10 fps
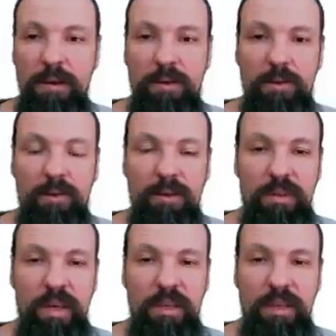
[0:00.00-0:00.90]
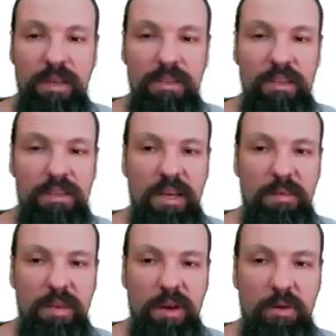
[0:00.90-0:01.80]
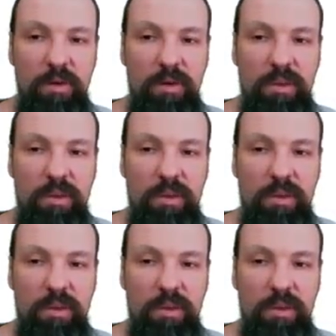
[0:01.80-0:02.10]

Oh, the idea is the same. Now